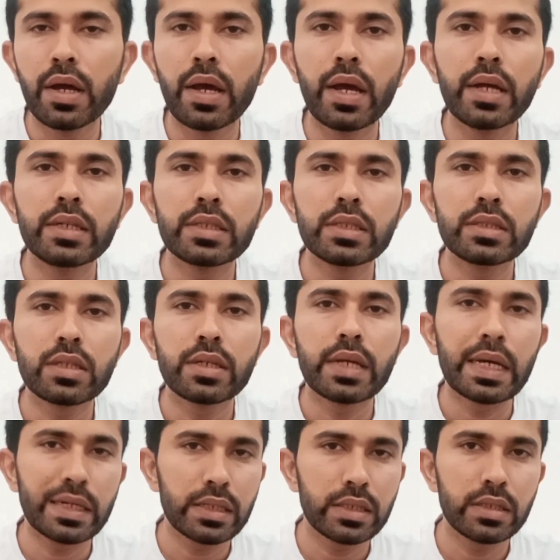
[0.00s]
and since the
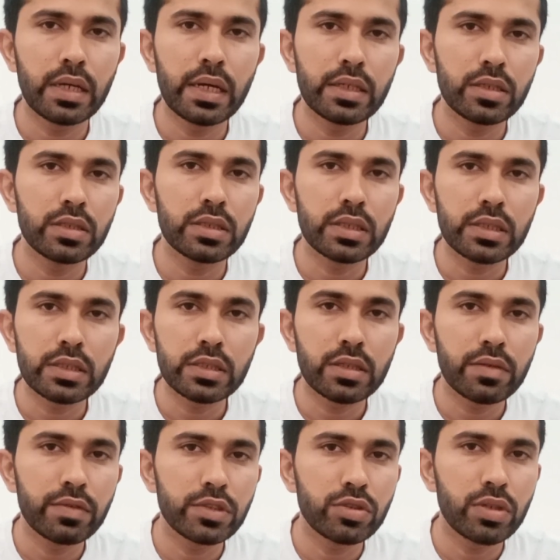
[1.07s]
1990s, it has
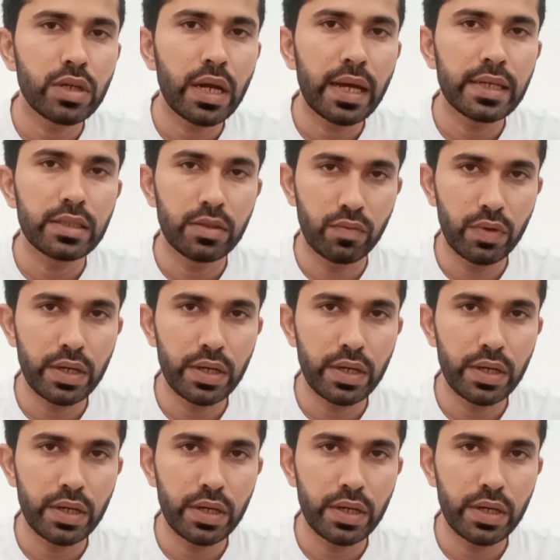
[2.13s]
revolutionized